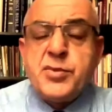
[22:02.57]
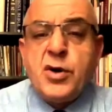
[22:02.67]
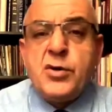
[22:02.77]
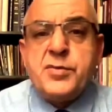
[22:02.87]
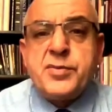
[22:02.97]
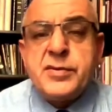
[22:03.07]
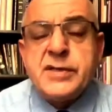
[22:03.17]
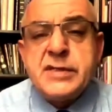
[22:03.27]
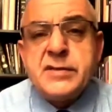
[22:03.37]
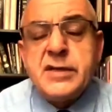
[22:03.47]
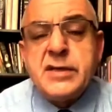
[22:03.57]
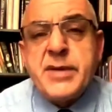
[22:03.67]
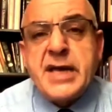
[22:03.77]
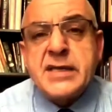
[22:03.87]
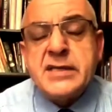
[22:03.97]
Pope
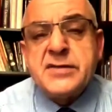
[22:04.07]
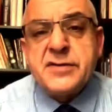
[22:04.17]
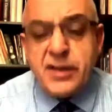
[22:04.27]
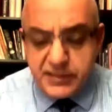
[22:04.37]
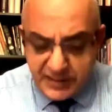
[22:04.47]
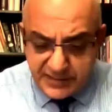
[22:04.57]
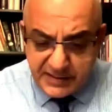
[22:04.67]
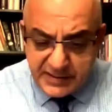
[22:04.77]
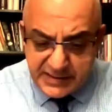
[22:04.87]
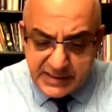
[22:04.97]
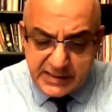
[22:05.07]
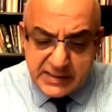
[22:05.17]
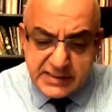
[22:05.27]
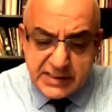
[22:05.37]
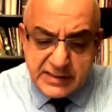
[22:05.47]
back in 336,
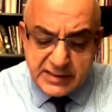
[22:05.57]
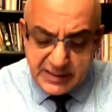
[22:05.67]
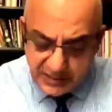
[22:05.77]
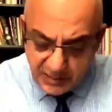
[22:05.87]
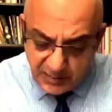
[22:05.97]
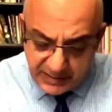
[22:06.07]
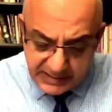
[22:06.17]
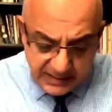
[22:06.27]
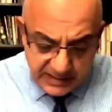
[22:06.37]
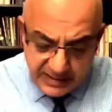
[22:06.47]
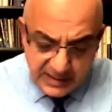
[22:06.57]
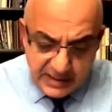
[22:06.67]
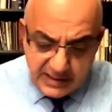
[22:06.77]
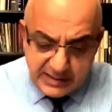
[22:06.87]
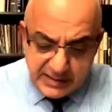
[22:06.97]
he said, you know what?
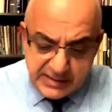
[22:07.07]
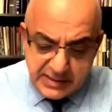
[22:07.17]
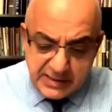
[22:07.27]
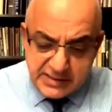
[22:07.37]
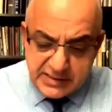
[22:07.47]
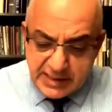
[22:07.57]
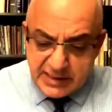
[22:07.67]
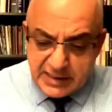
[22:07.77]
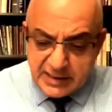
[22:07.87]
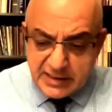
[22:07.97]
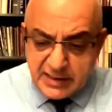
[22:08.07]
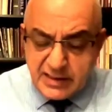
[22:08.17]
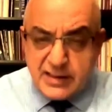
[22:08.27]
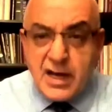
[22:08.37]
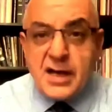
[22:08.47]
This thing is getting
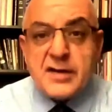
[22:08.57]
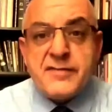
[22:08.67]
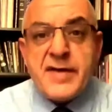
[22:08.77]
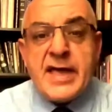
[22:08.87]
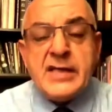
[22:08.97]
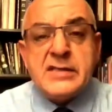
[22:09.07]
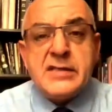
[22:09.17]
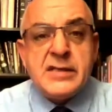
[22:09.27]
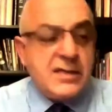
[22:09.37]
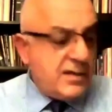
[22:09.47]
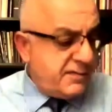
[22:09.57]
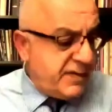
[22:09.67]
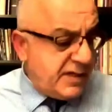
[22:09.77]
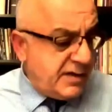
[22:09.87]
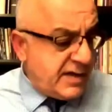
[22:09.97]
out of hand.
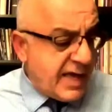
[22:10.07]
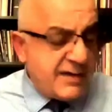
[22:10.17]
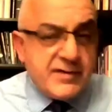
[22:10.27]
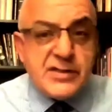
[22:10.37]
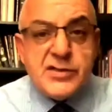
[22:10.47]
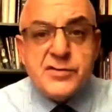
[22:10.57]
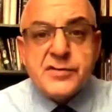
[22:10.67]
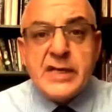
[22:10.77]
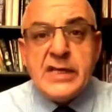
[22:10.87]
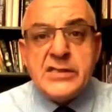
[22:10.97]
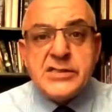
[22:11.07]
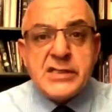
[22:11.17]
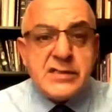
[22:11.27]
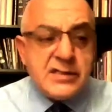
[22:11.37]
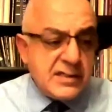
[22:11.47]
We have a new
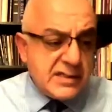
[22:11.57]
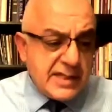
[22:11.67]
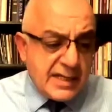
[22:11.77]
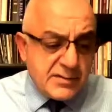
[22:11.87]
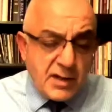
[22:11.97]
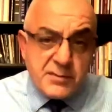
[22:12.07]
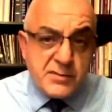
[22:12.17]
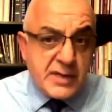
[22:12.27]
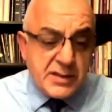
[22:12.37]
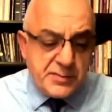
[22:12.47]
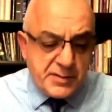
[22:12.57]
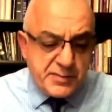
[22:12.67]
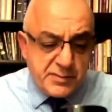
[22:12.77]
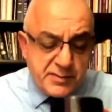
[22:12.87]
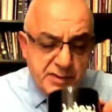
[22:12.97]
religion that not many
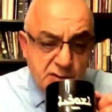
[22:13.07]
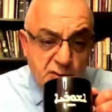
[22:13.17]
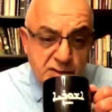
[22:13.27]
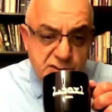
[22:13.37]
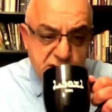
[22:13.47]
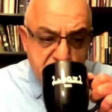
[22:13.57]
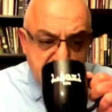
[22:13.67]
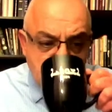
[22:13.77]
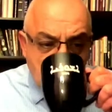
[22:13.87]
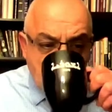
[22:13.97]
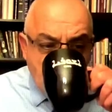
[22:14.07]
people know what to do.